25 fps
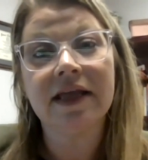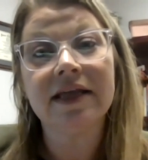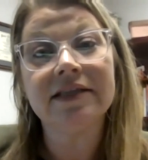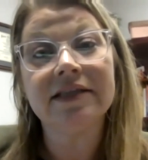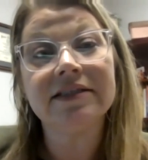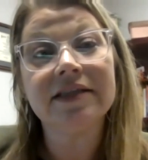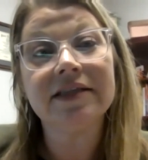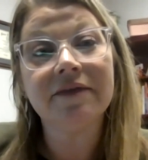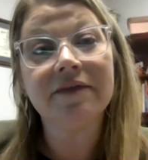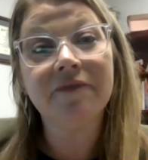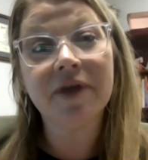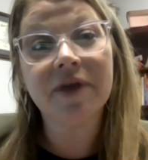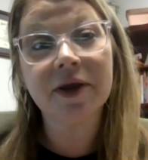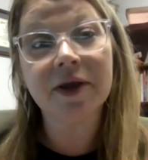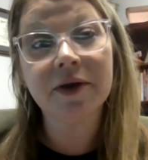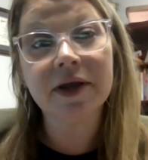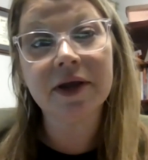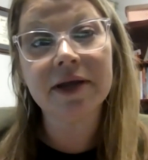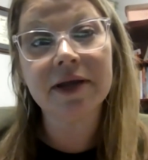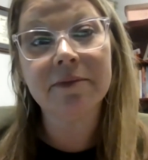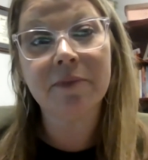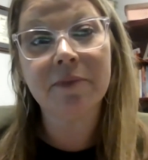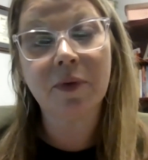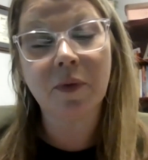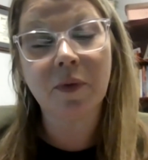It's
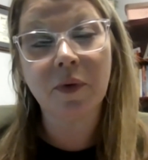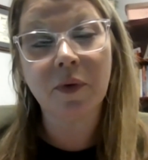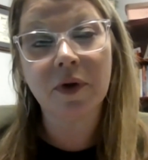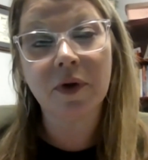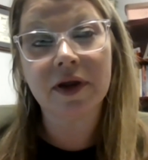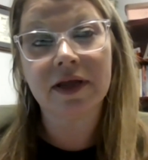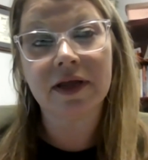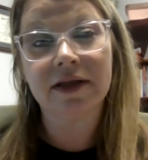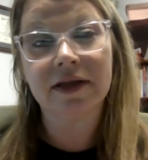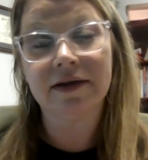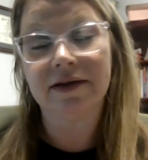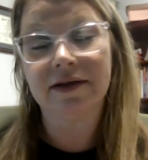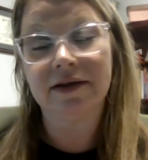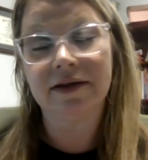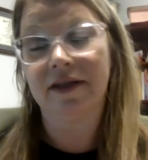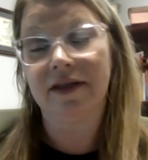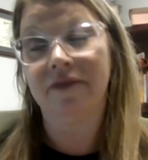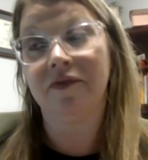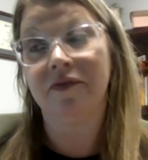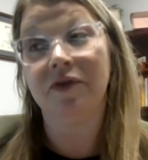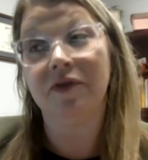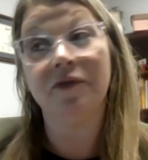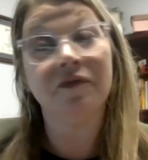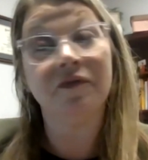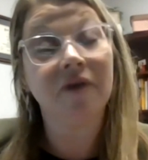very important.
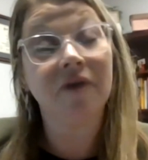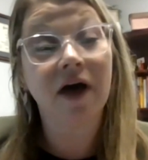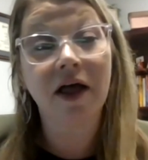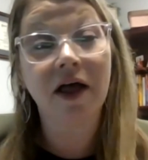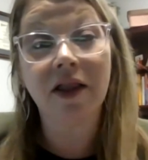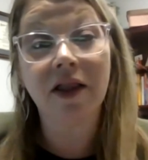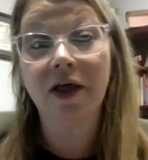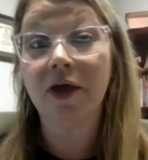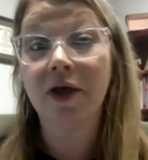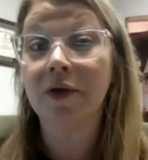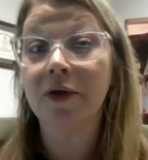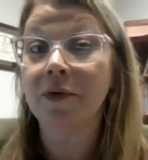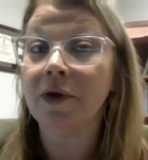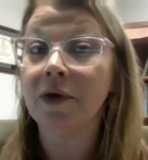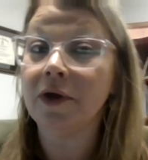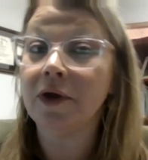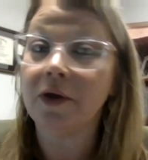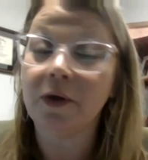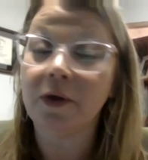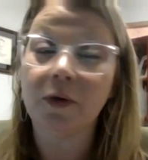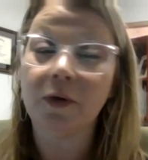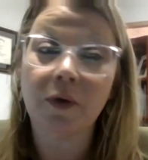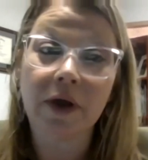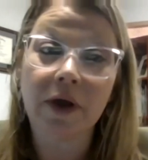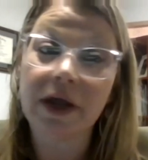If you follow
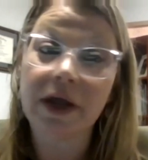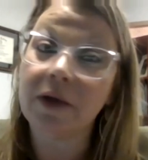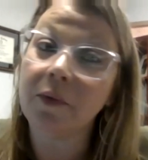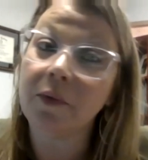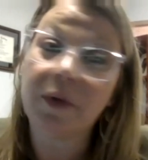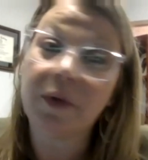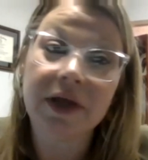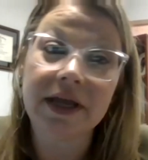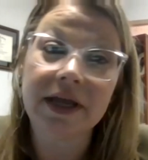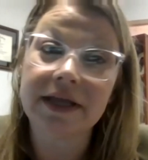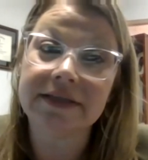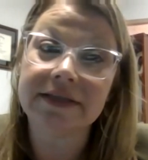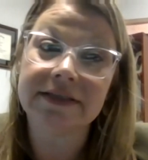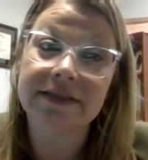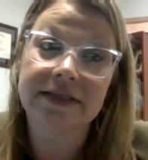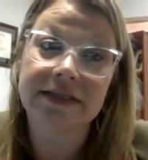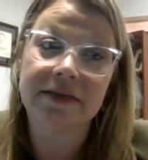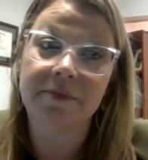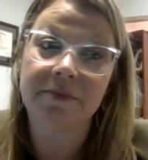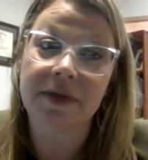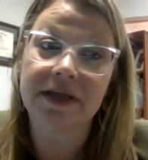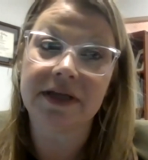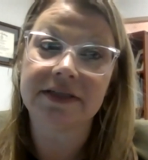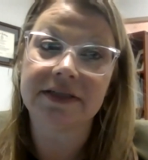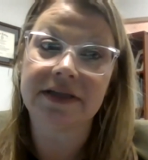Grant Wiggins
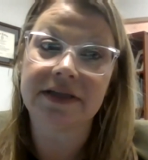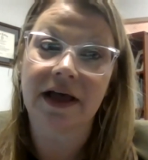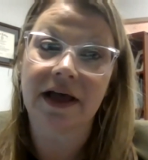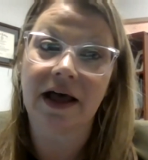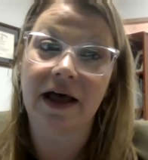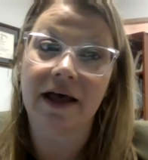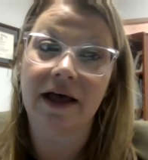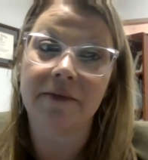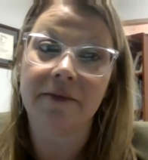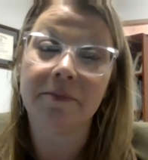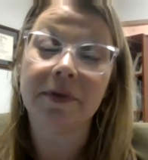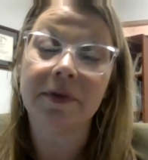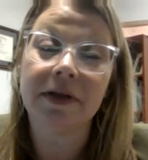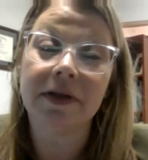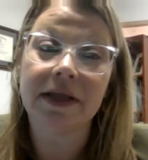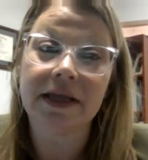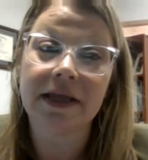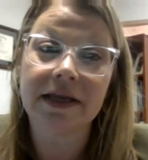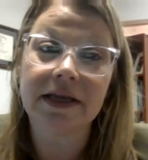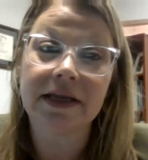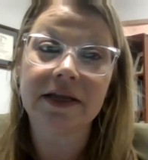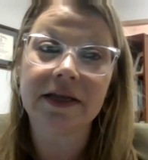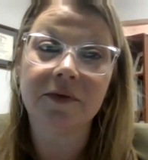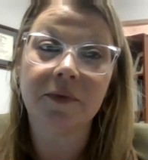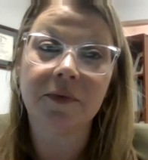and McTighe,
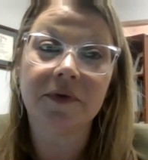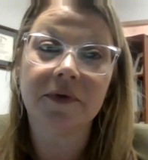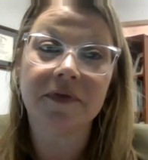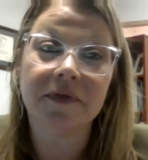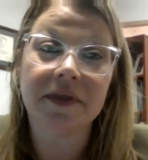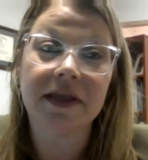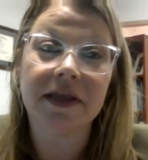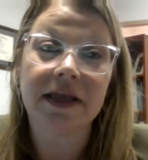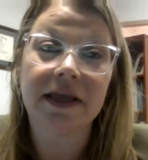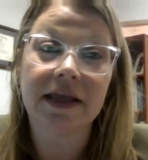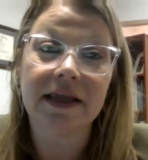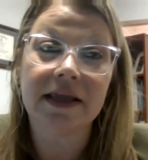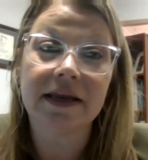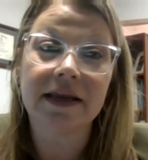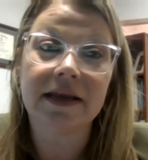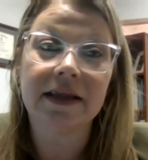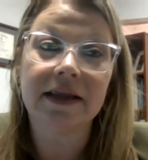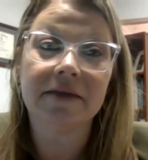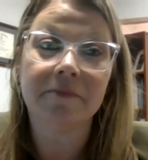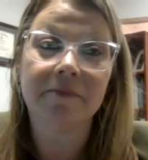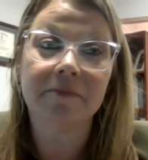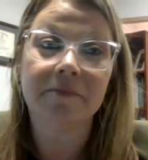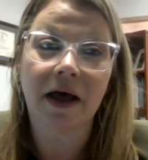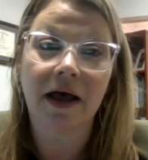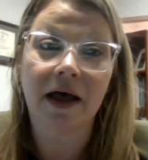planning with the end
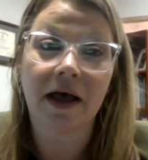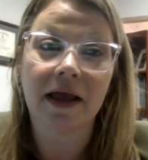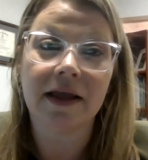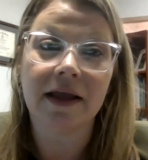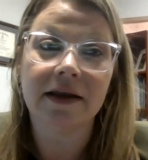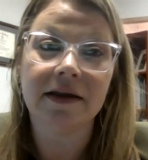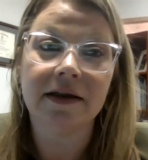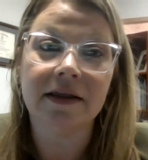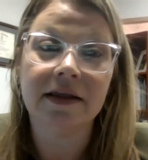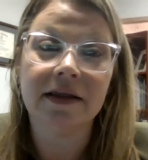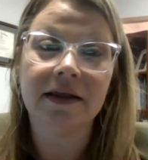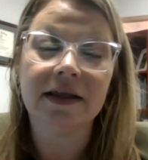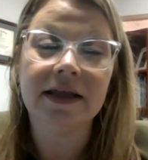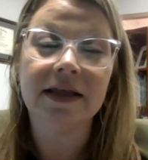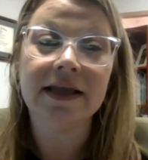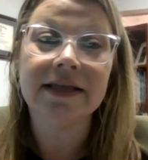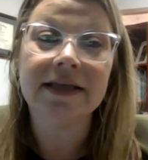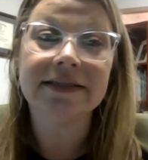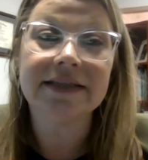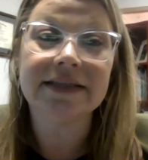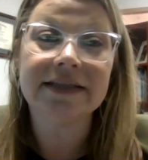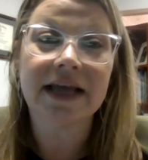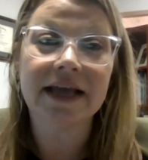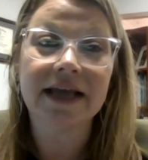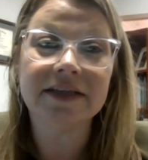in mind.
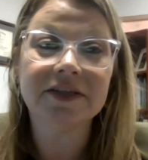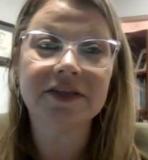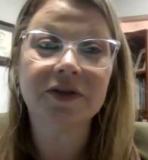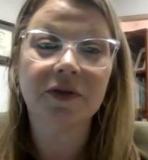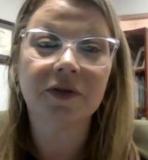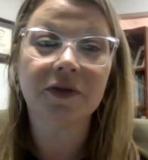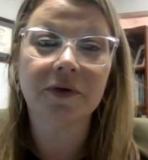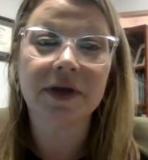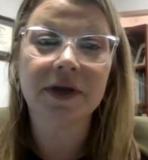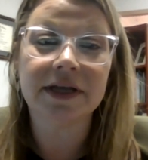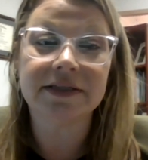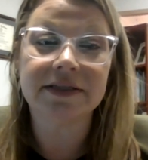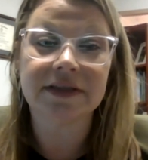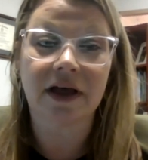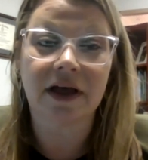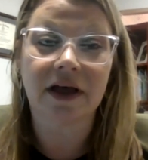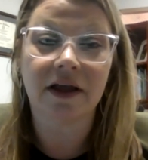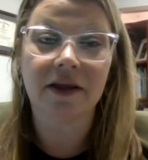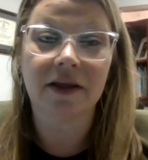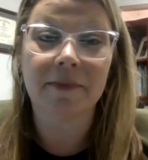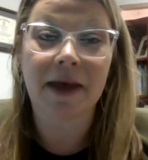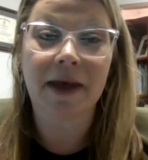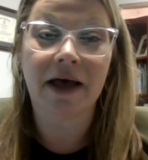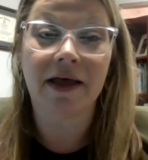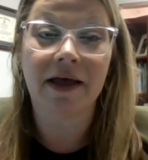Task three is
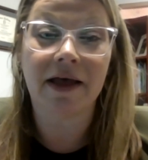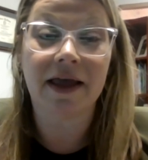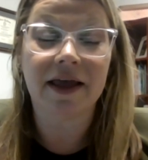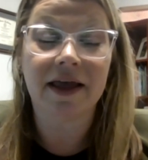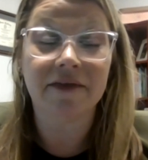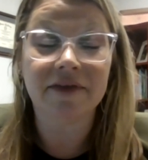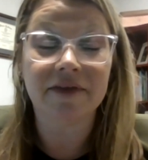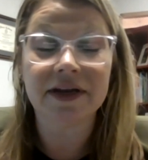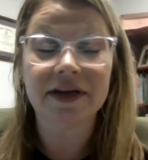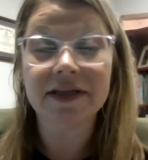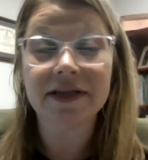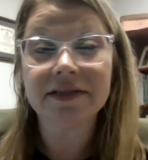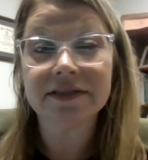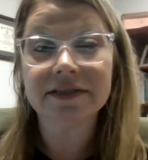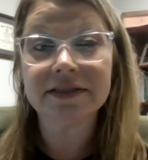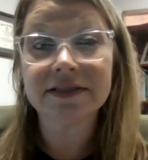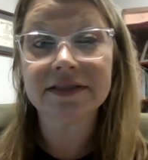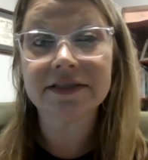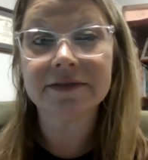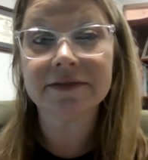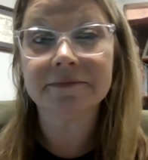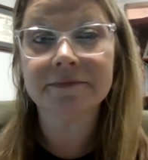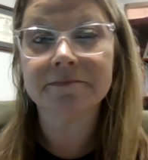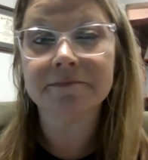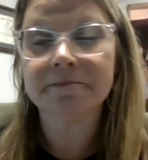all about
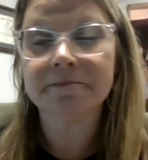evidence.